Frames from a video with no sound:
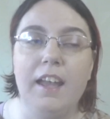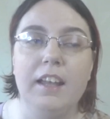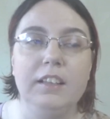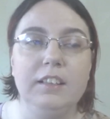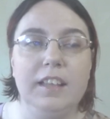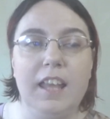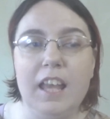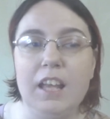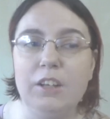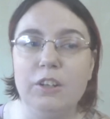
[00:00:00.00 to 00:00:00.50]

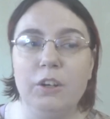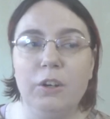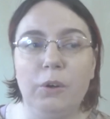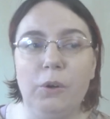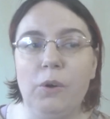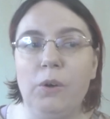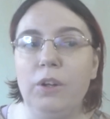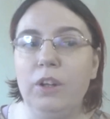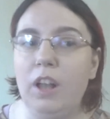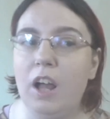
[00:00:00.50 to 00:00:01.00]
hit
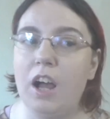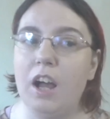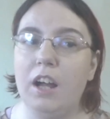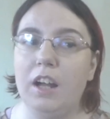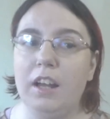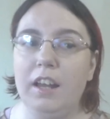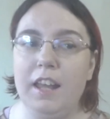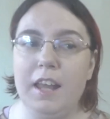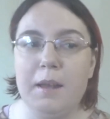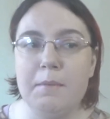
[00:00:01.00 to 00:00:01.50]
goal
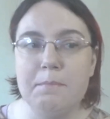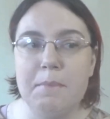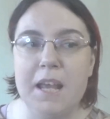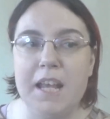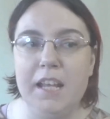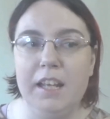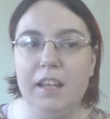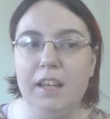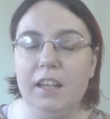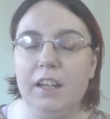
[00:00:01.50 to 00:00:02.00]
or hit
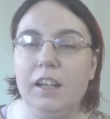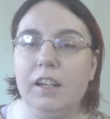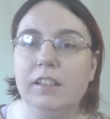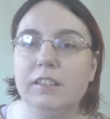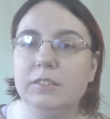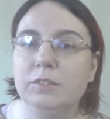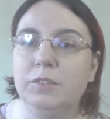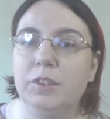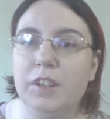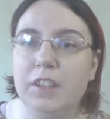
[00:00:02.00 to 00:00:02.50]
pan
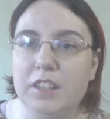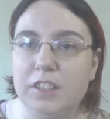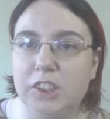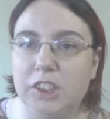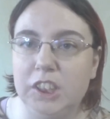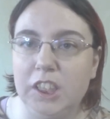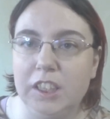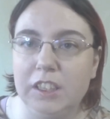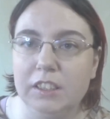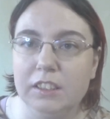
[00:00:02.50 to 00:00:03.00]
for
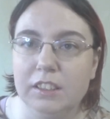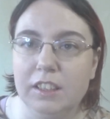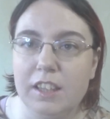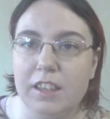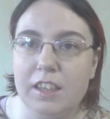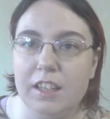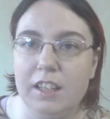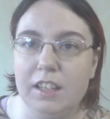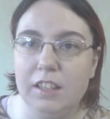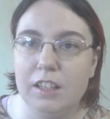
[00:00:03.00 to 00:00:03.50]
this year,
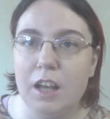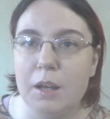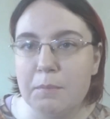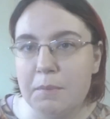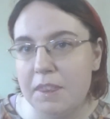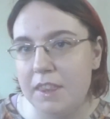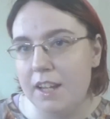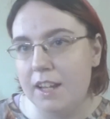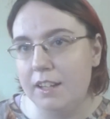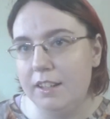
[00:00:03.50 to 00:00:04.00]
then
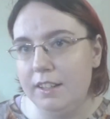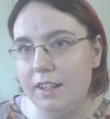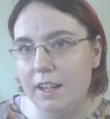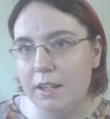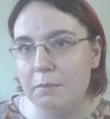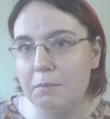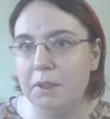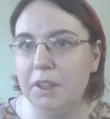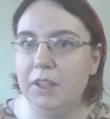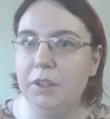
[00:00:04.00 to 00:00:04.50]
comment that
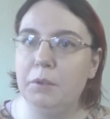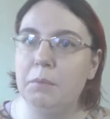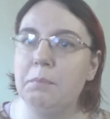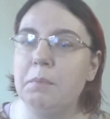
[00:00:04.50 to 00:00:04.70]
down below.